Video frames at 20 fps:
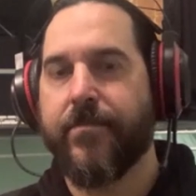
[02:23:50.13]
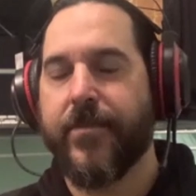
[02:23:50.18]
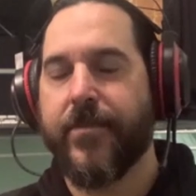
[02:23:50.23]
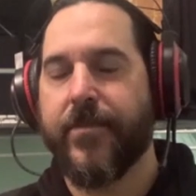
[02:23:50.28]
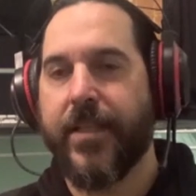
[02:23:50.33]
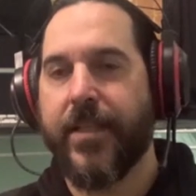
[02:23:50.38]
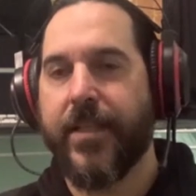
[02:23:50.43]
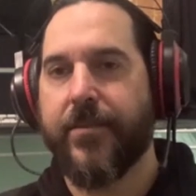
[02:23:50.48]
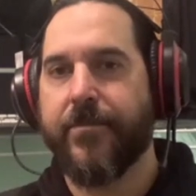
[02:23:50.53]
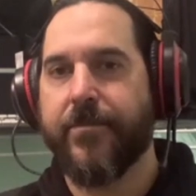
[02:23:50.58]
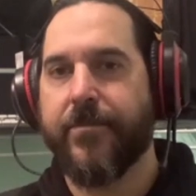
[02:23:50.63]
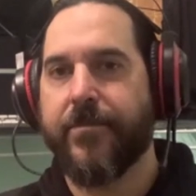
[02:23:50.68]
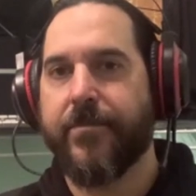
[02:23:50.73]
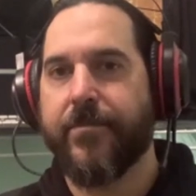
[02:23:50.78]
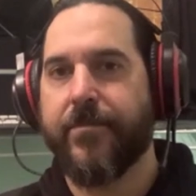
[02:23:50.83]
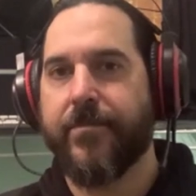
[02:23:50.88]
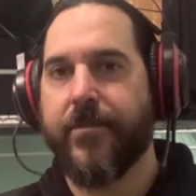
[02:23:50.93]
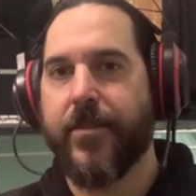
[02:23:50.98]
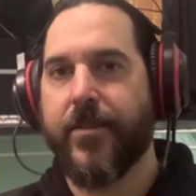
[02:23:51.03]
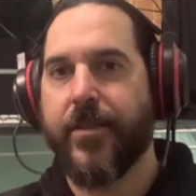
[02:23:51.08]
Yeah.
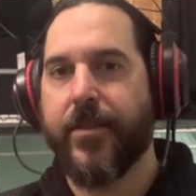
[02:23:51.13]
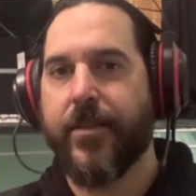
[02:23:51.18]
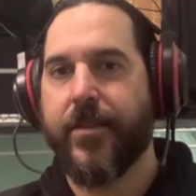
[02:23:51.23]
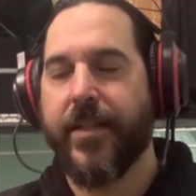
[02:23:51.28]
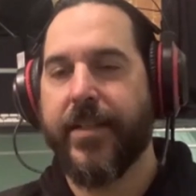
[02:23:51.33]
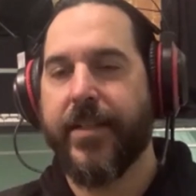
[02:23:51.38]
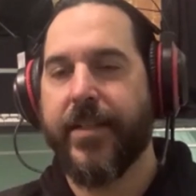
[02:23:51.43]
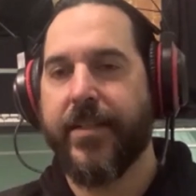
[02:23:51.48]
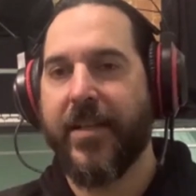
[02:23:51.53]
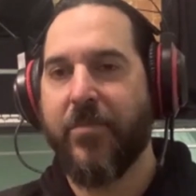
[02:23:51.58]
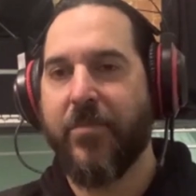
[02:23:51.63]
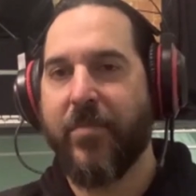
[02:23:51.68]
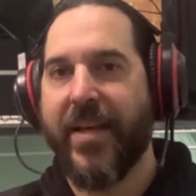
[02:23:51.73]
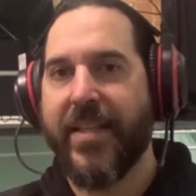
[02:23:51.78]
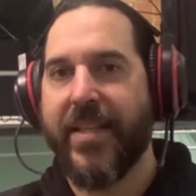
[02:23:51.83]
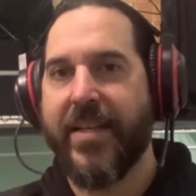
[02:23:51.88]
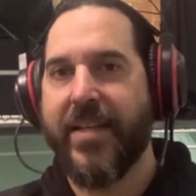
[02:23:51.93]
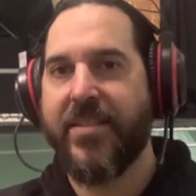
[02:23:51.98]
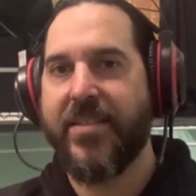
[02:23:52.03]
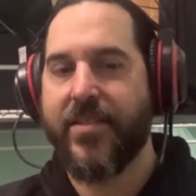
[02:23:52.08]
All right,
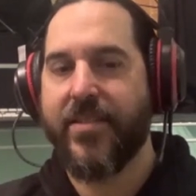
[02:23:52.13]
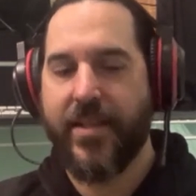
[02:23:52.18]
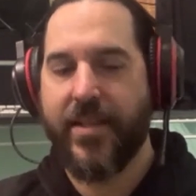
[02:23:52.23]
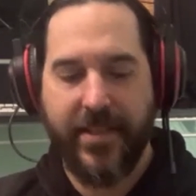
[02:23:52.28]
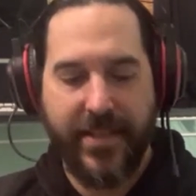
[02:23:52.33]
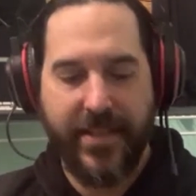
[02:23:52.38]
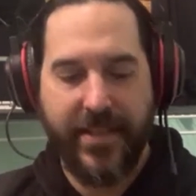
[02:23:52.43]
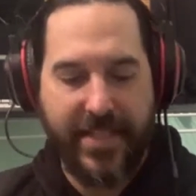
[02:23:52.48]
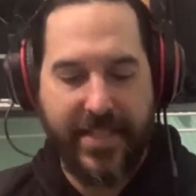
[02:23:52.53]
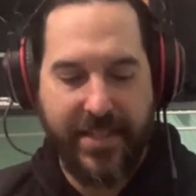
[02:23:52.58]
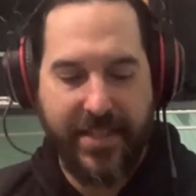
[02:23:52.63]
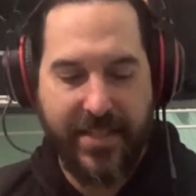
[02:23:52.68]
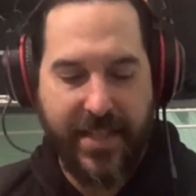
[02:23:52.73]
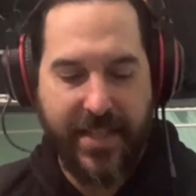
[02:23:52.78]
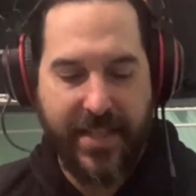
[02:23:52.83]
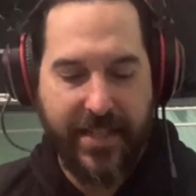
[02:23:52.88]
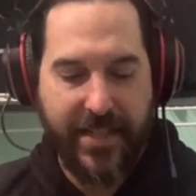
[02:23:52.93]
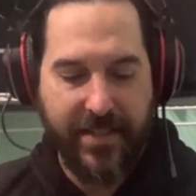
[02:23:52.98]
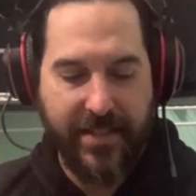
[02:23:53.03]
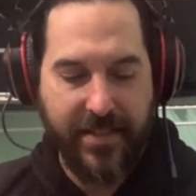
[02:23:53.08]
man. That's
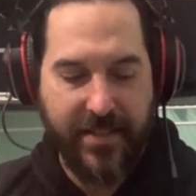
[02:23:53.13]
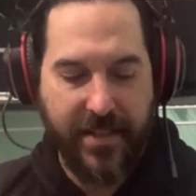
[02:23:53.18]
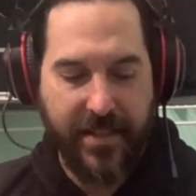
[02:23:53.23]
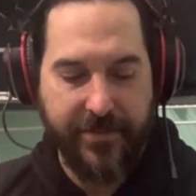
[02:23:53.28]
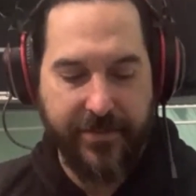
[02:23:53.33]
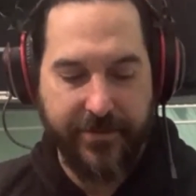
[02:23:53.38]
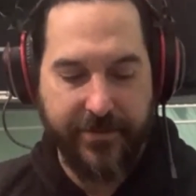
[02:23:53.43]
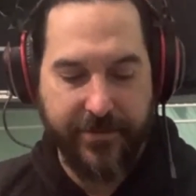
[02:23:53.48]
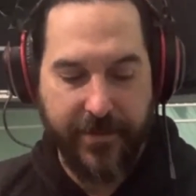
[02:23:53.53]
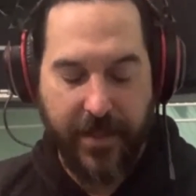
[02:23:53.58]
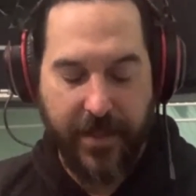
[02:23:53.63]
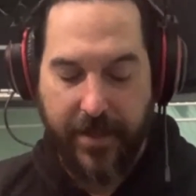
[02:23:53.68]
exciting stuff.